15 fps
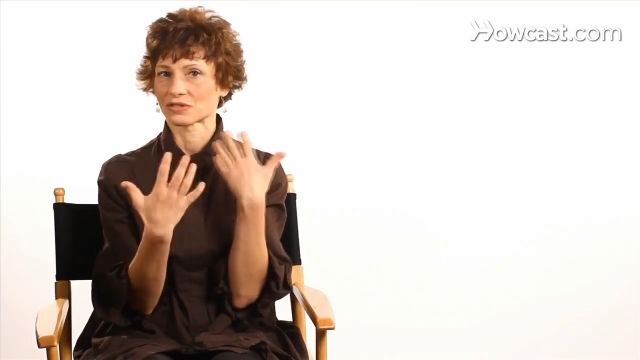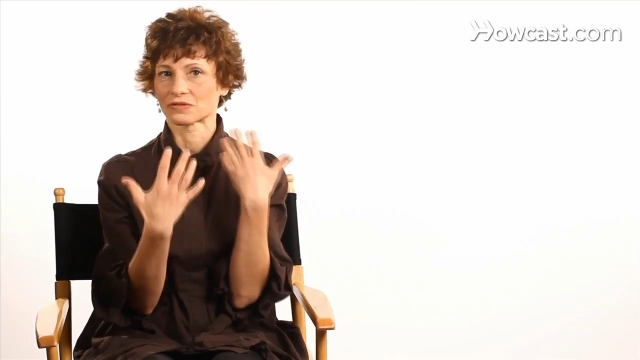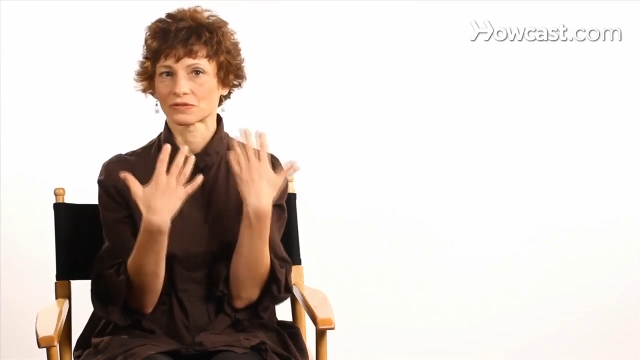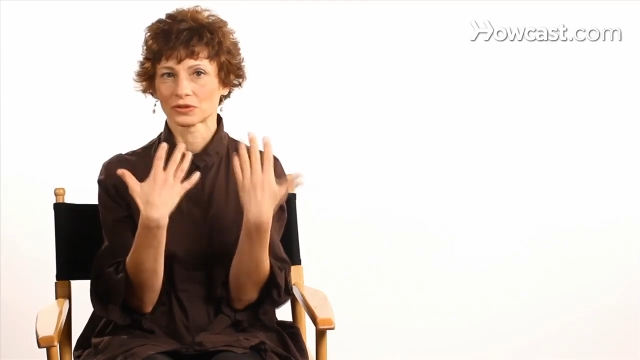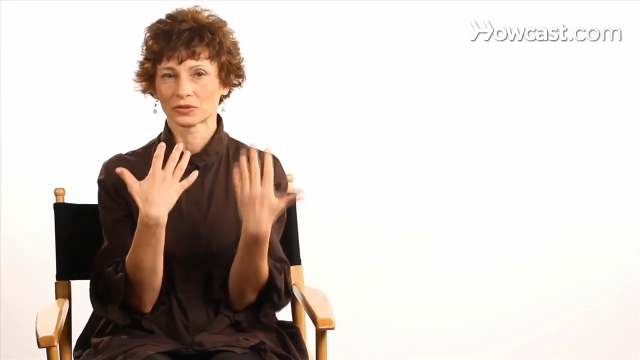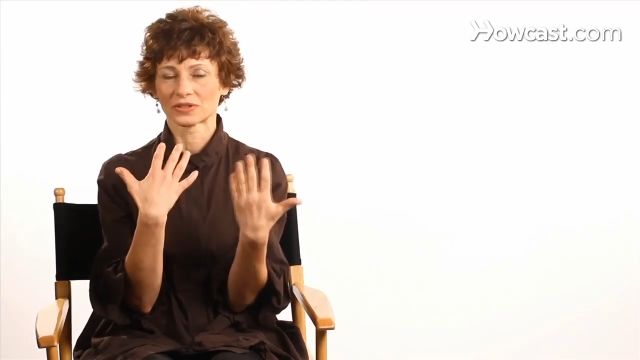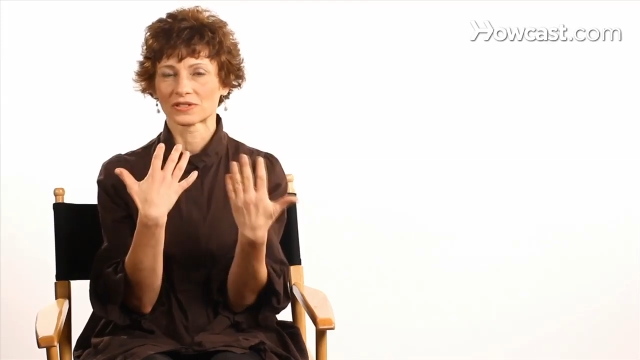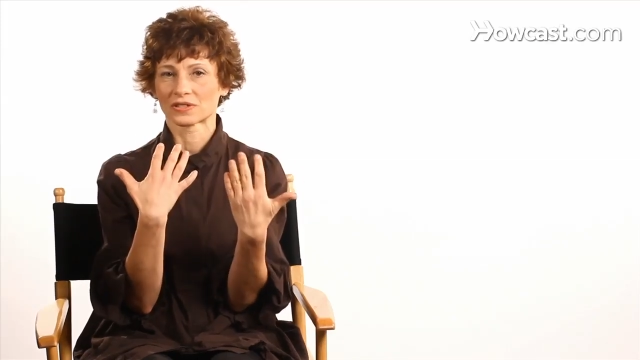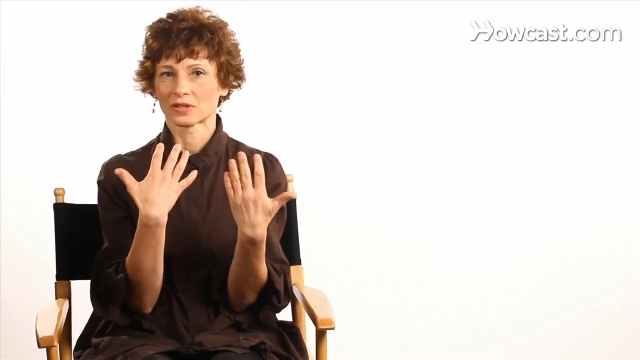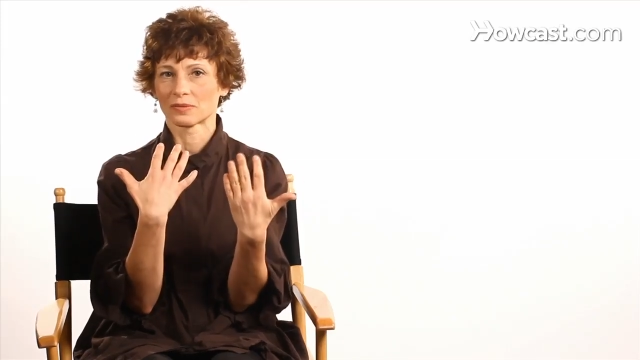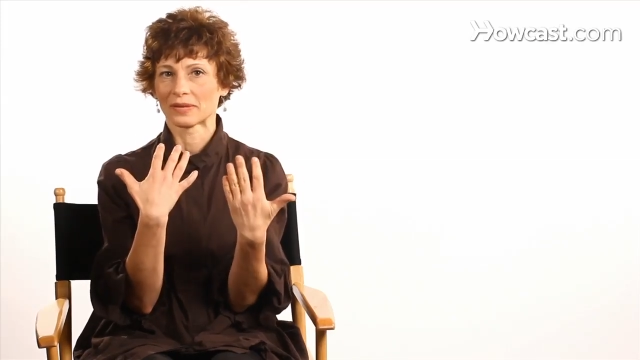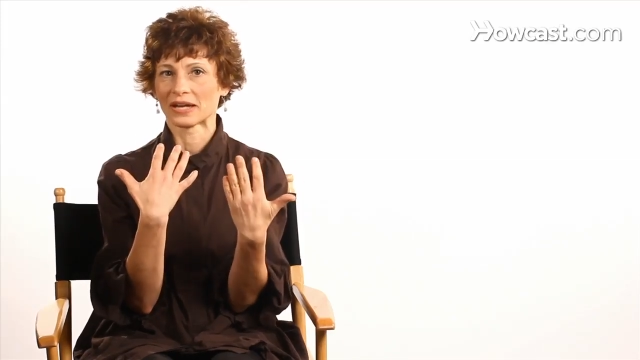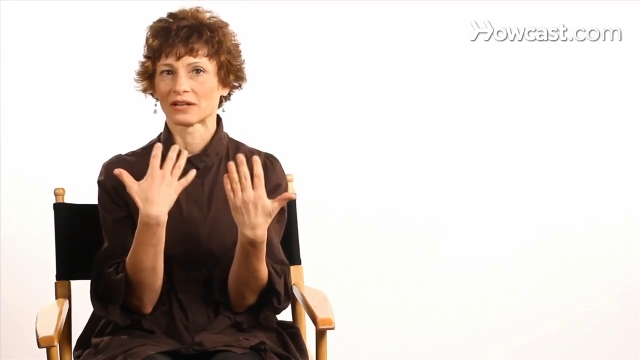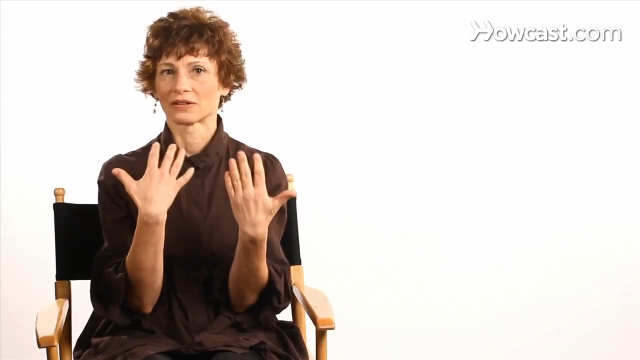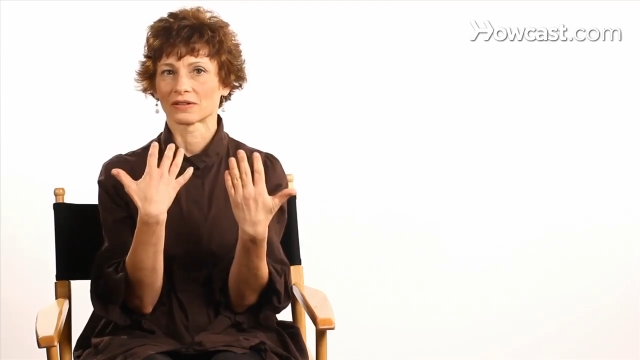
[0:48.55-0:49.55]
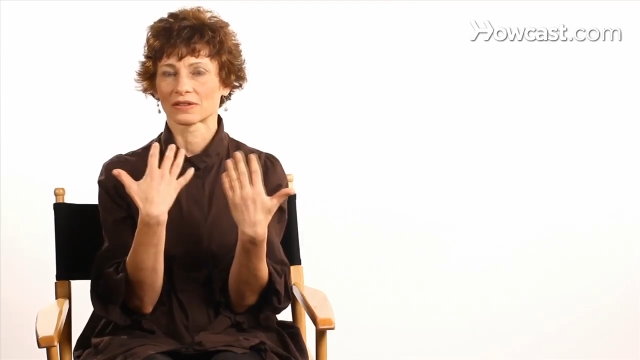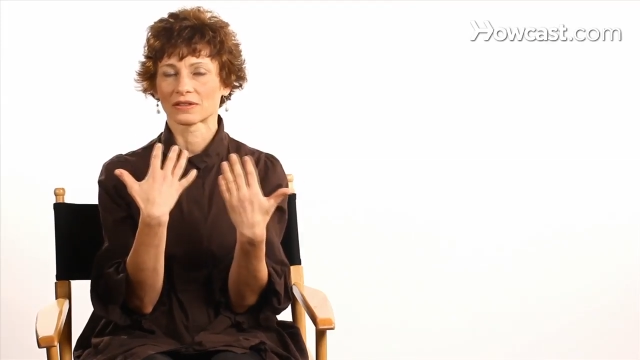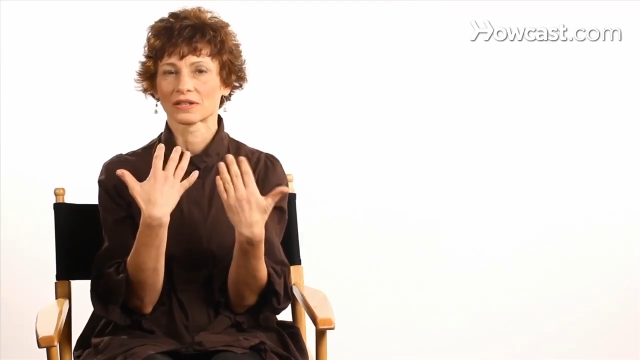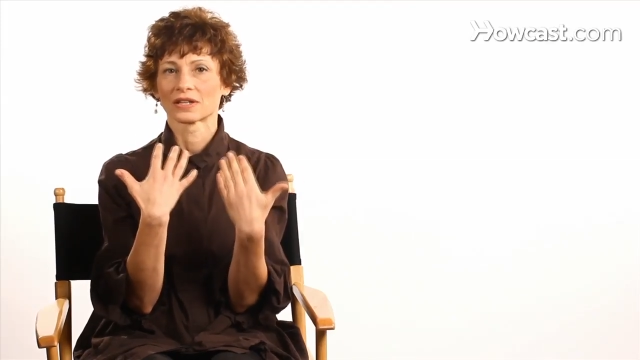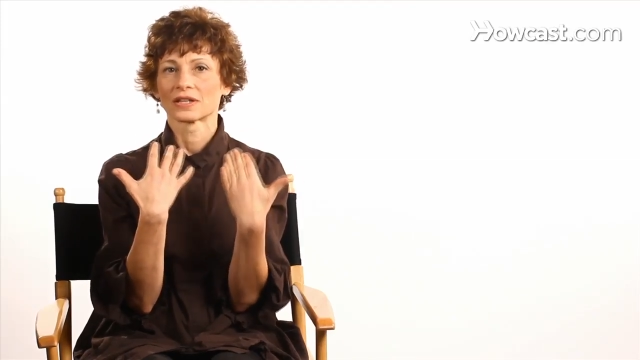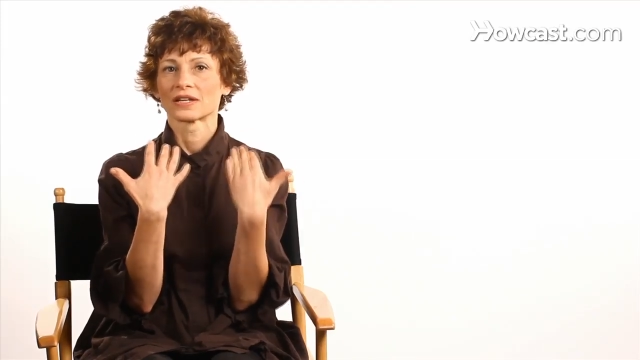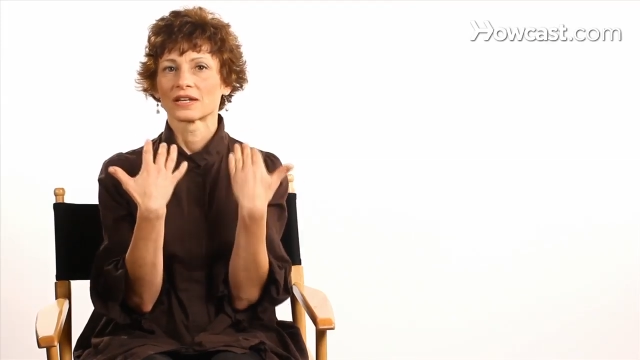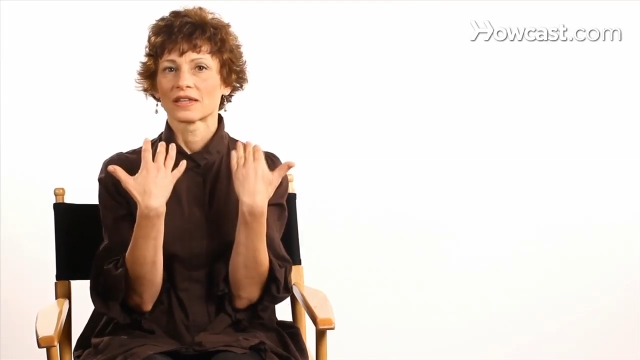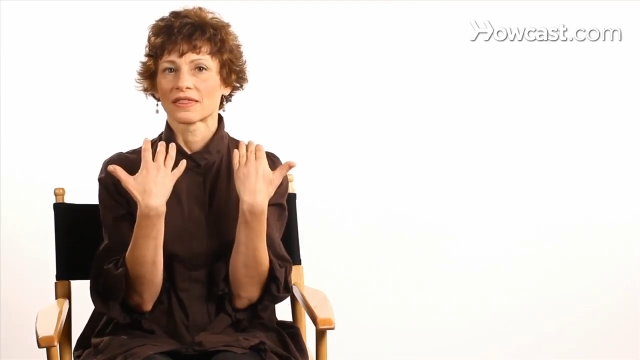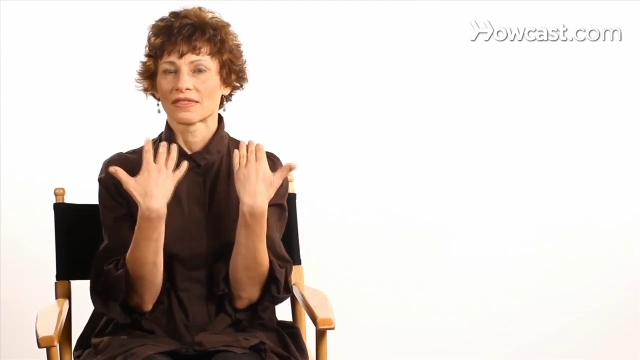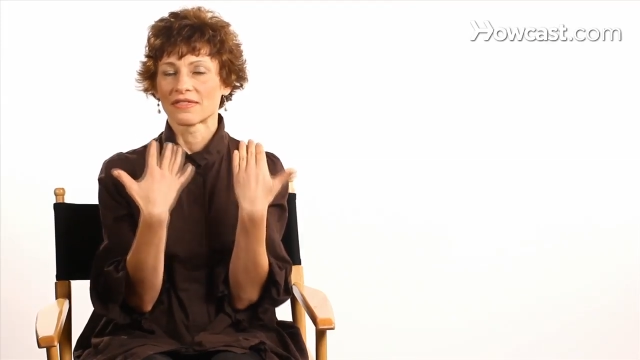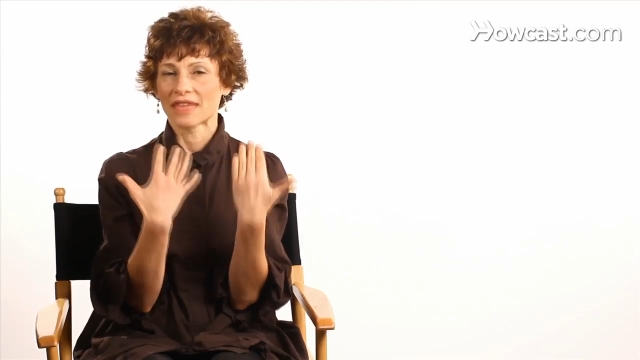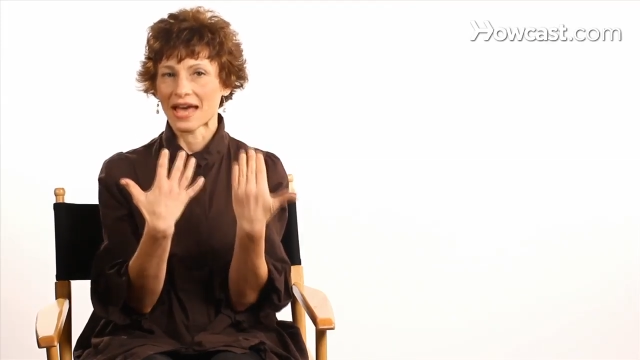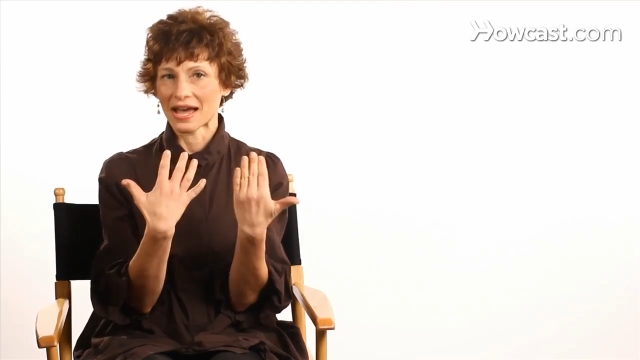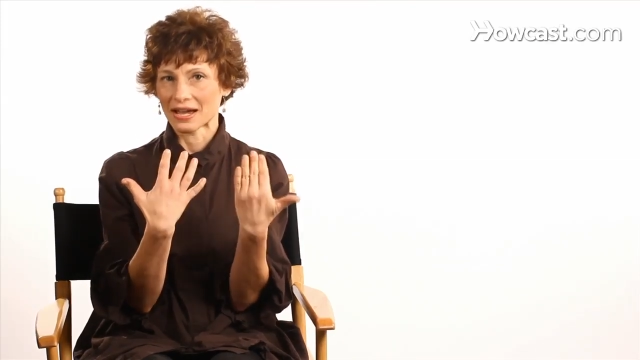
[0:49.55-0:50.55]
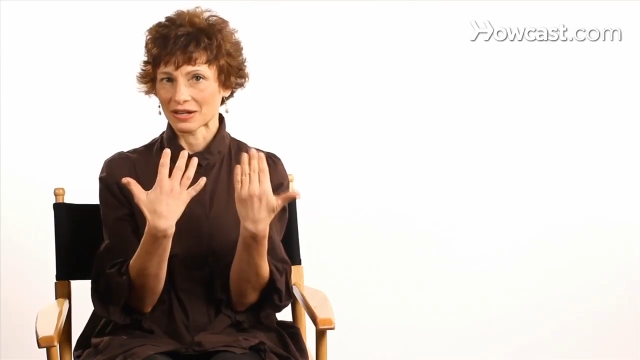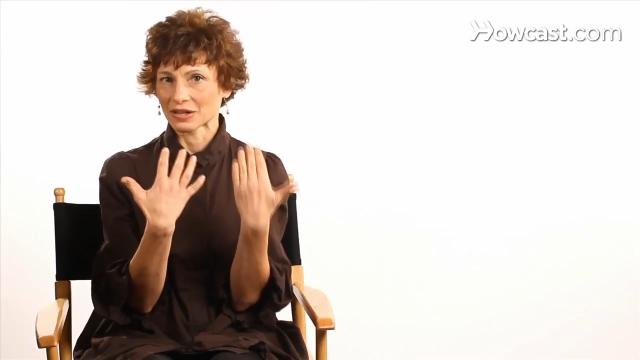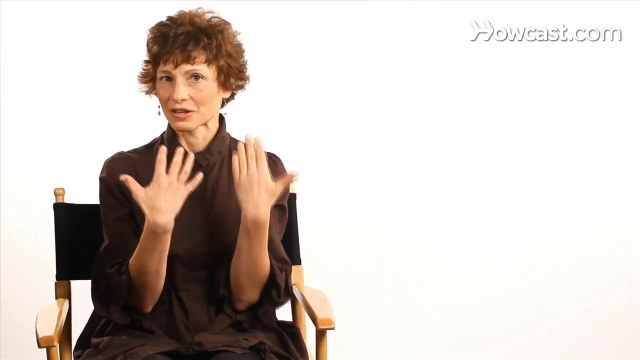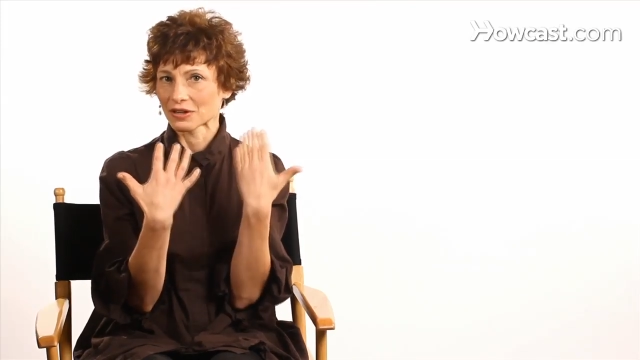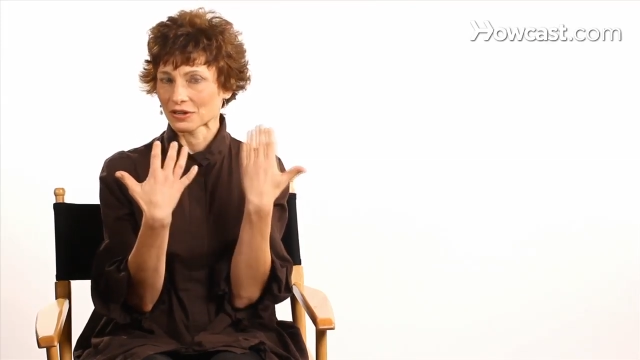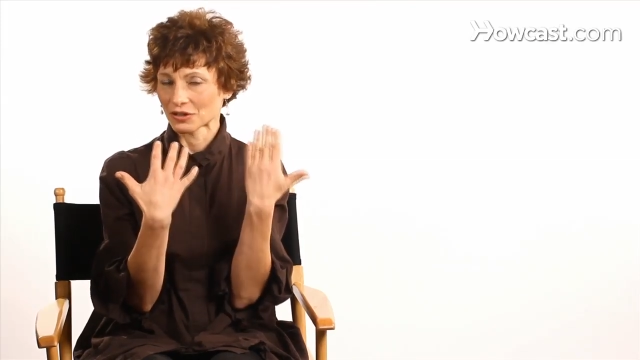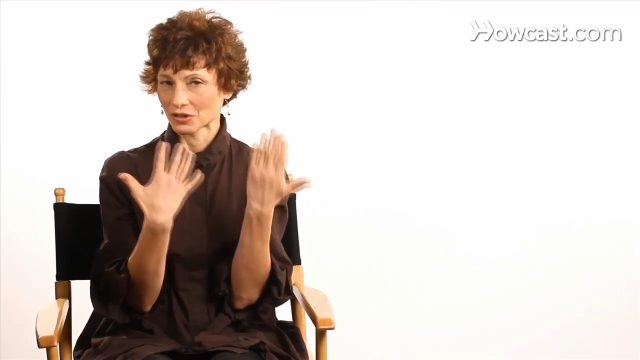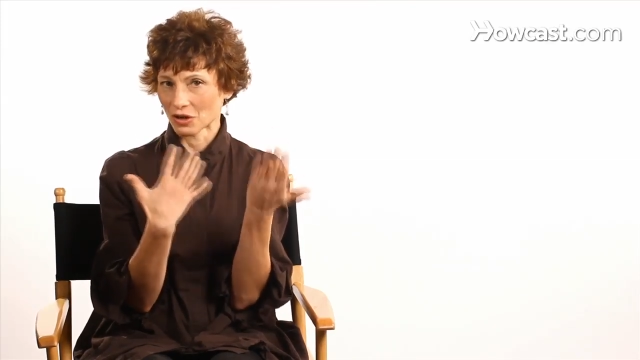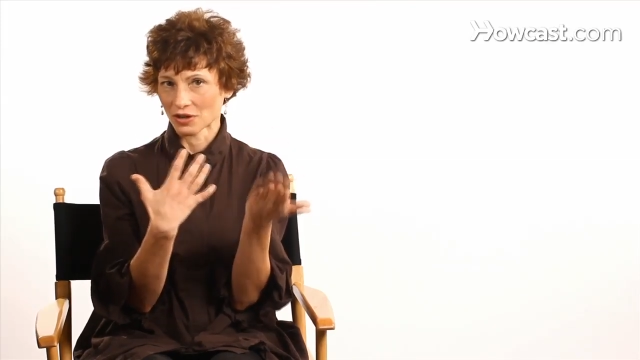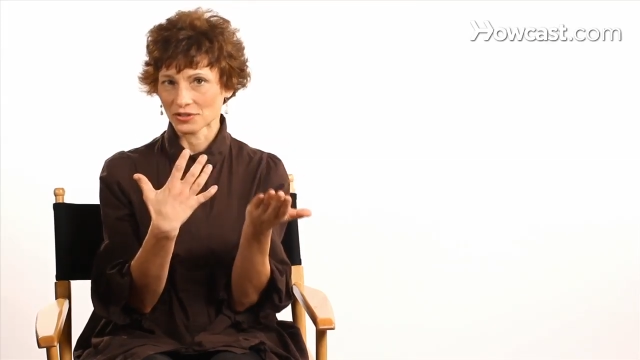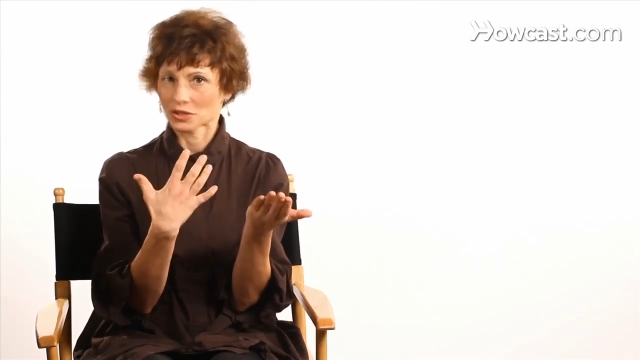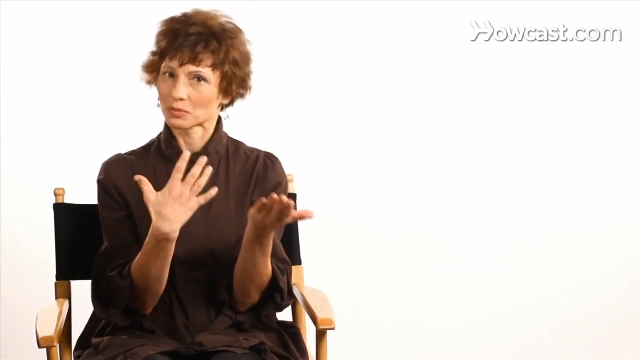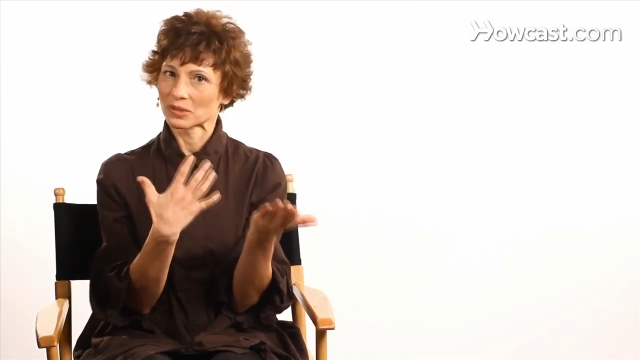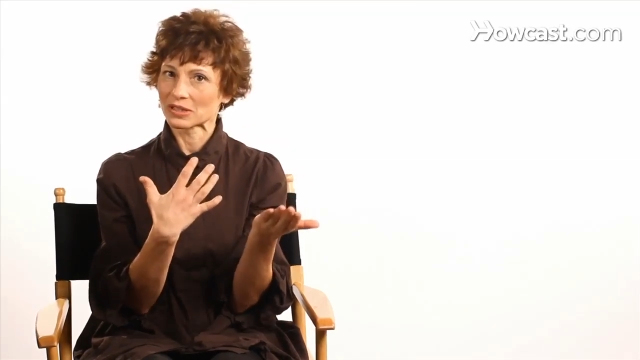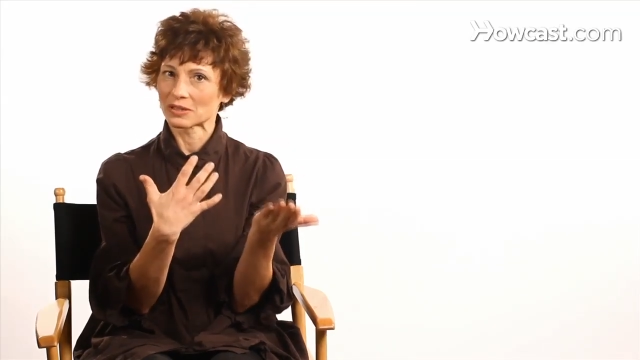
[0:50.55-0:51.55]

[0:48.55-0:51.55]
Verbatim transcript: of fluids in the mouth, that could also be